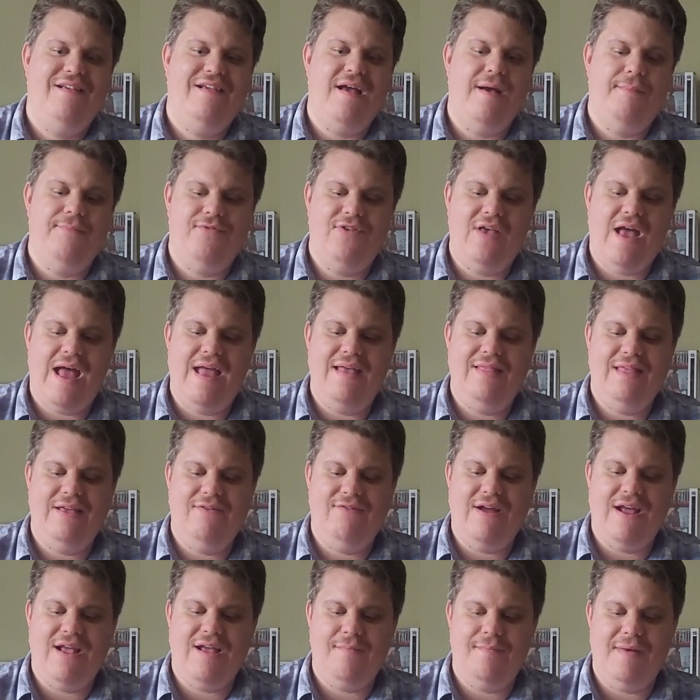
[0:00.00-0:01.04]
Comes highly
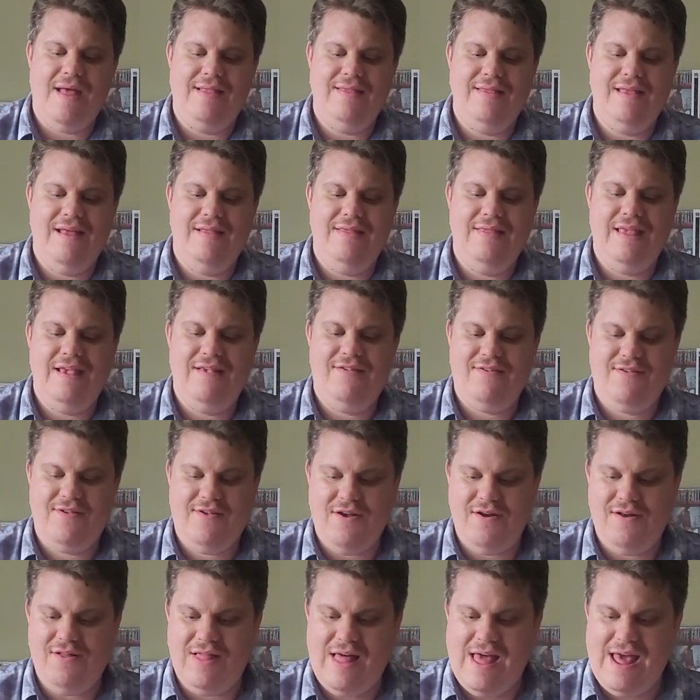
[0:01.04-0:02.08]
recommended. This
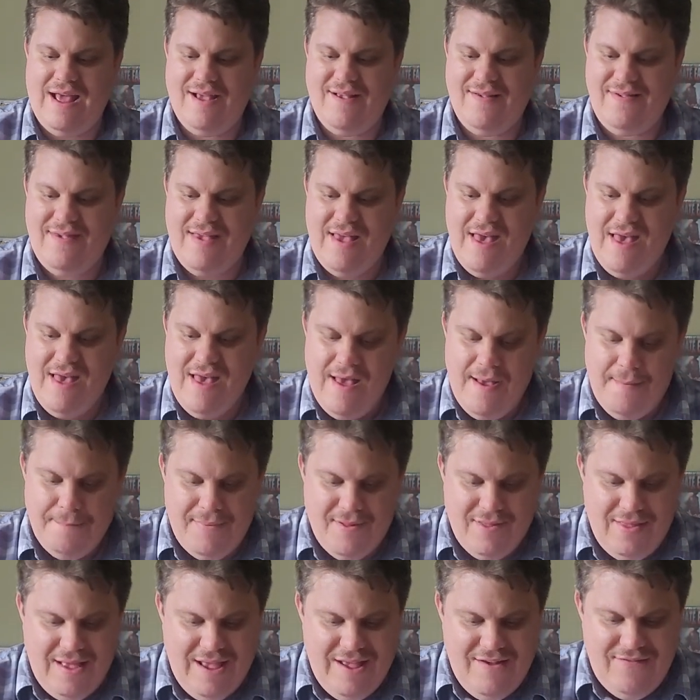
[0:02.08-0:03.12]
collects, I
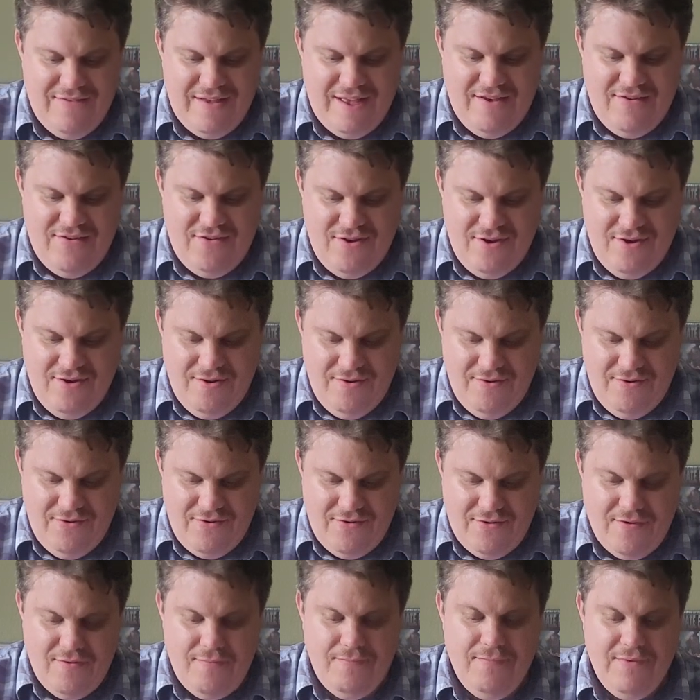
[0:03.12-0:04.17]
believe,
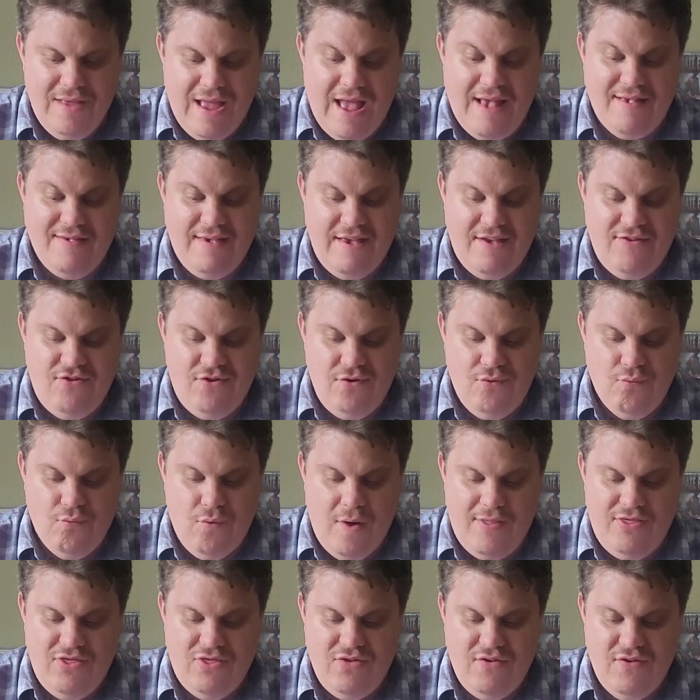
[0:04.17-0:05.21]
issues
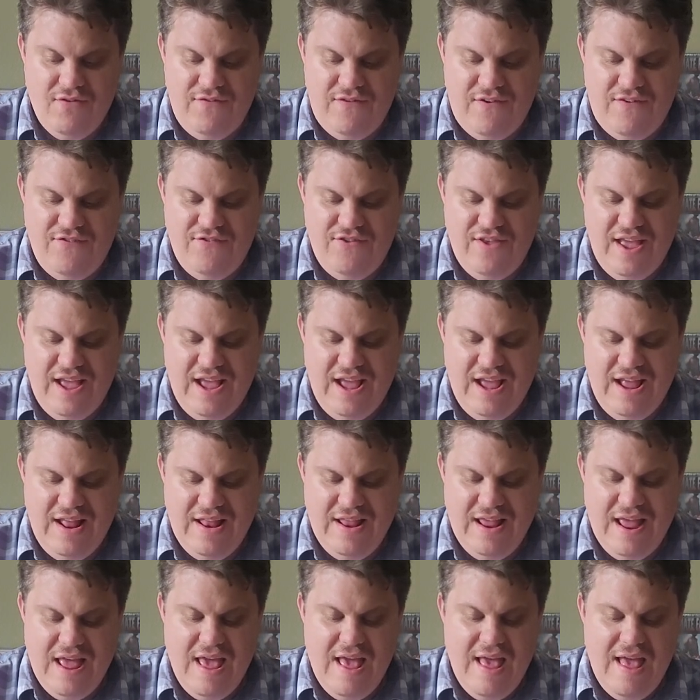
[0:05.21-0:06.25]
1 through
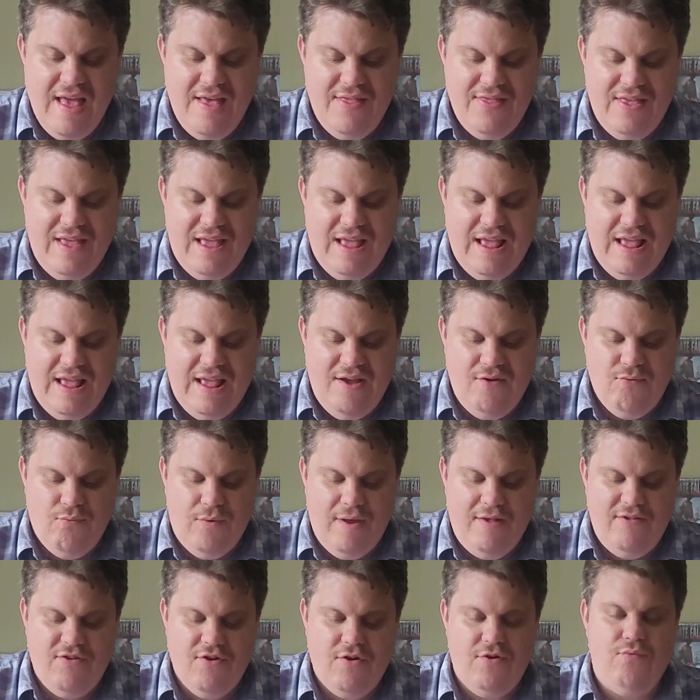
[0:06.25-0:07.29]
15, the
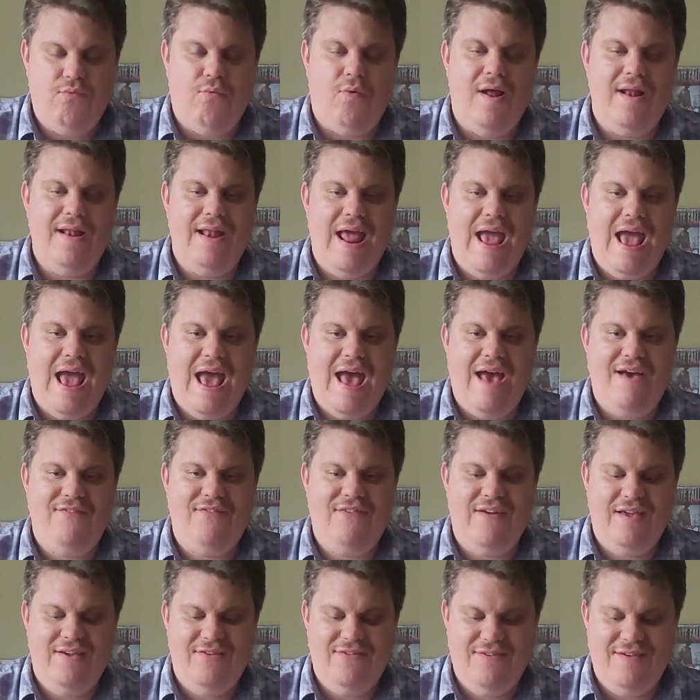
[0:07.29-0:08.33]
Wizards 1/2
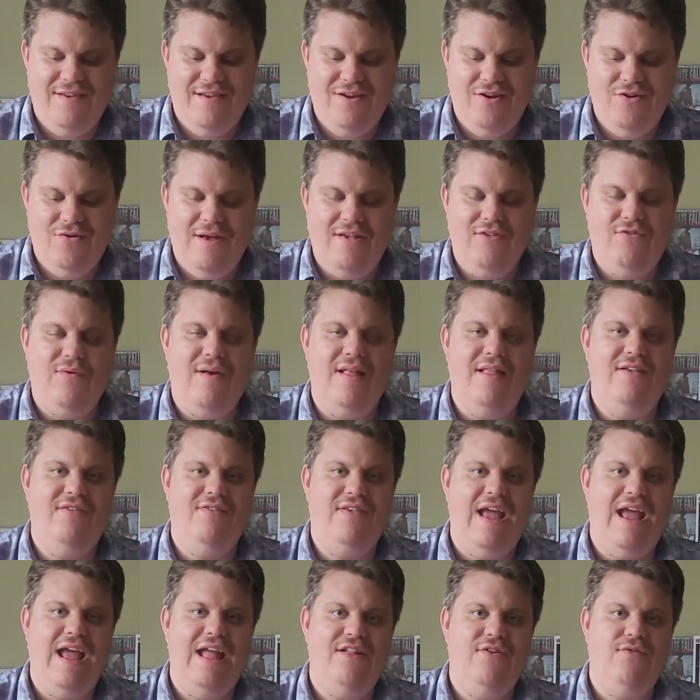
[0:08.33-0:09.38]
issue, as well as
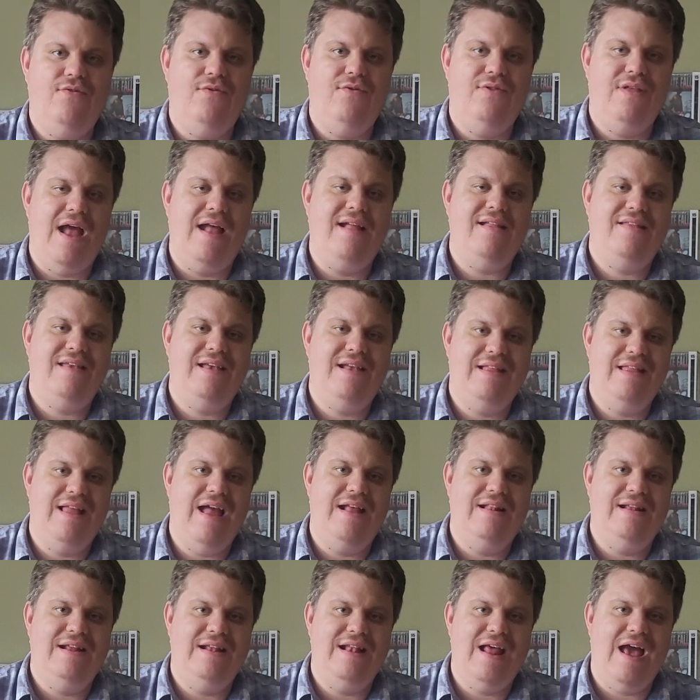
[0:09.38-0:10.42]
annual
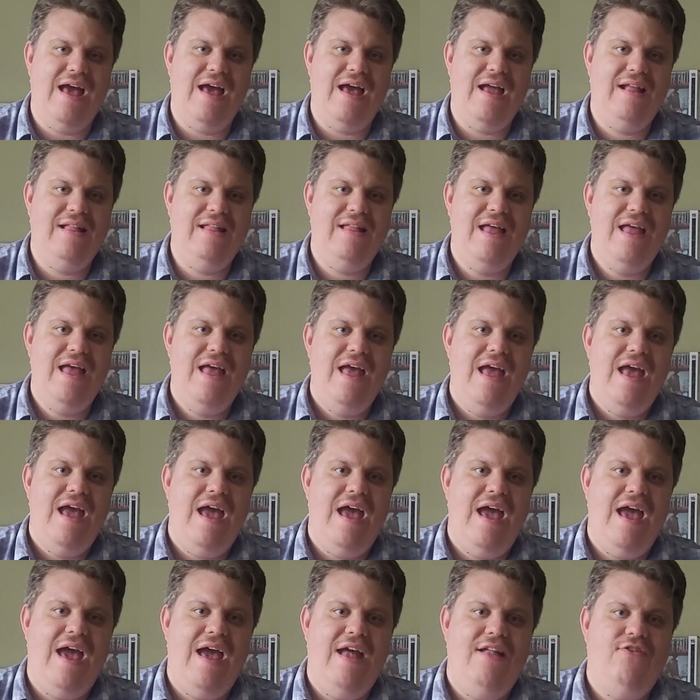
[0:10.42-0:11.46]
1999,
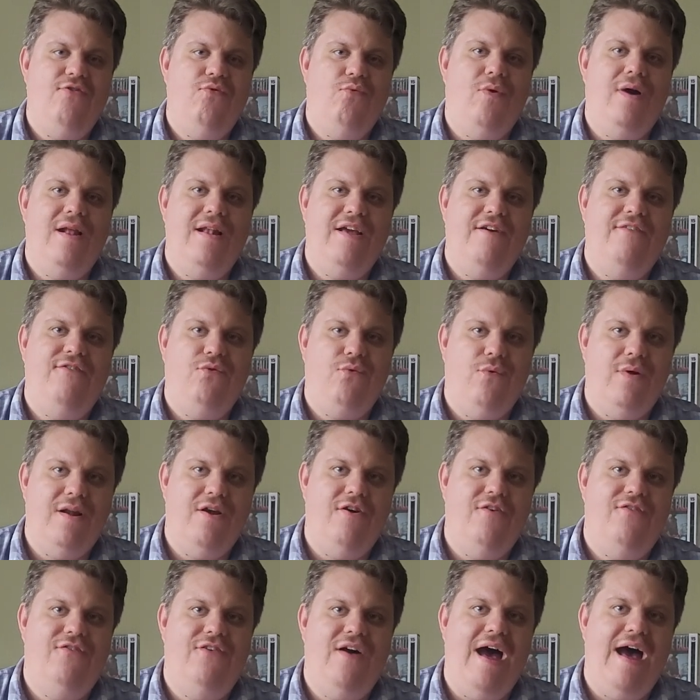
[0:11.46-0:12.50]
and What If
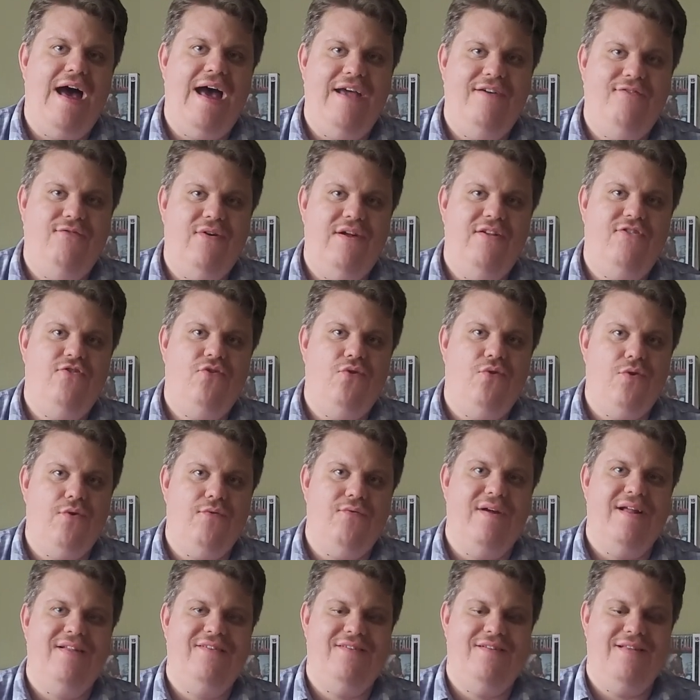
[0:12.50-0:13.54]
105, which
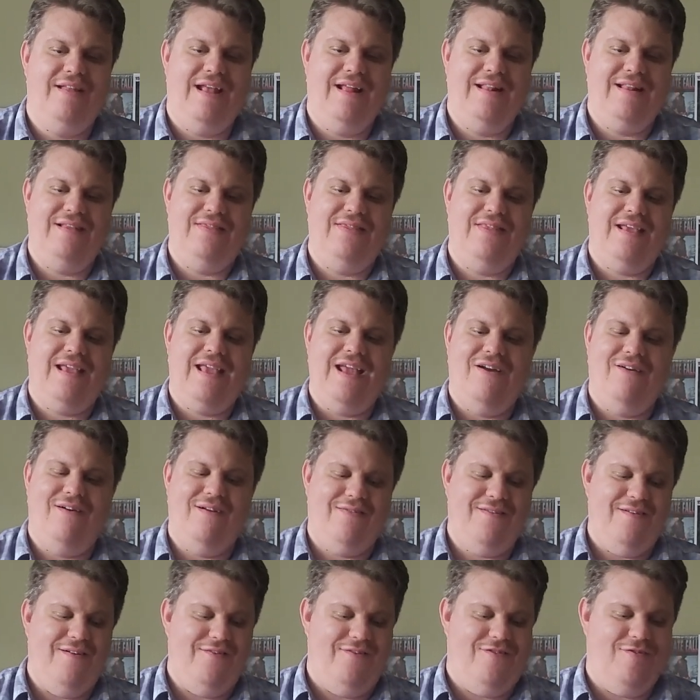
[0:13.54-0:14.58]
originated the
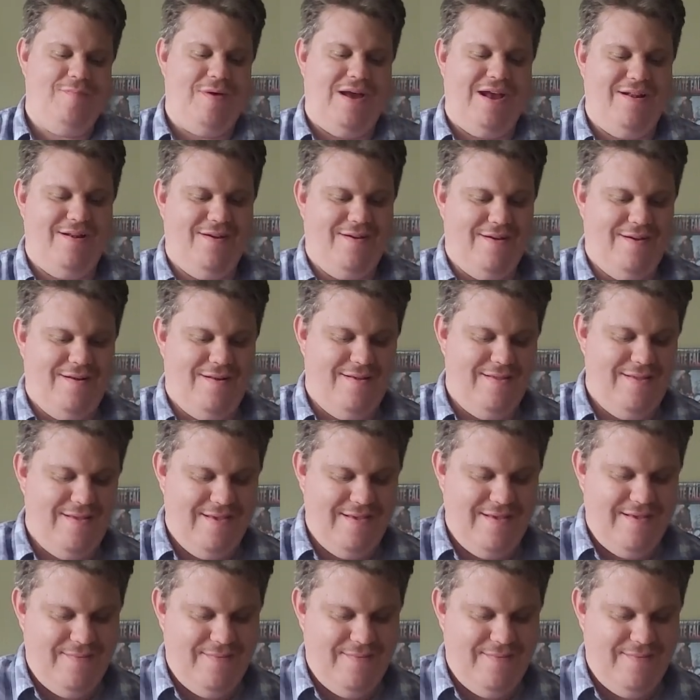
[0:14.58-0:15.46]
character of Spider-Girl.